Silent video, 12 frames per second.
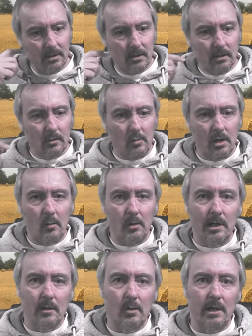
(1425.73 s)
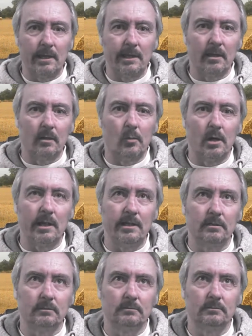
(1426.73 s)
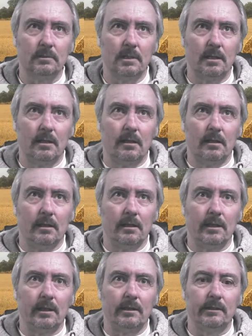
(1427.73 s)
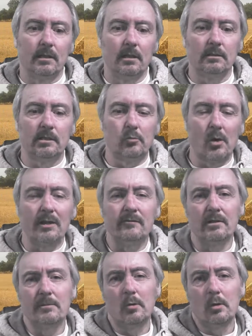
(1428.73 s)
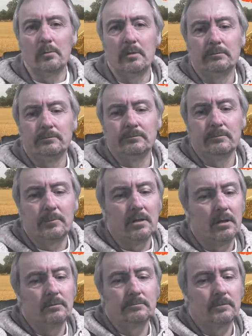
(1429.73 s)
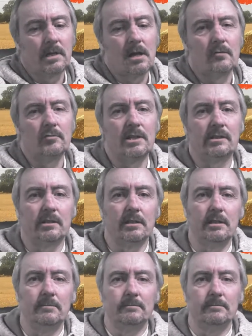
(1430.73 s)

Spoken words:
quite a way away, and just waiting for an appointment, but can't really see